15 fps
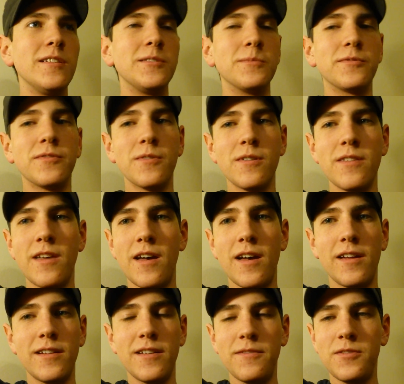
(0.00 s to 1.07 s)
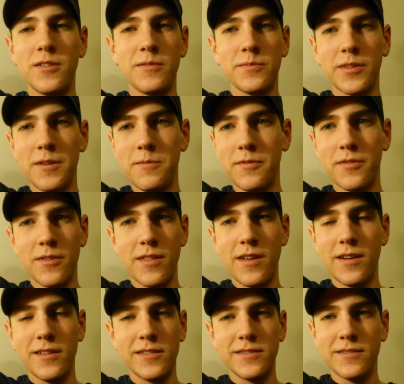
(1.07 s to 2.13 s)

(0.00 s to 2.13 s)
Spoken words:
So before that, if you didn't play before then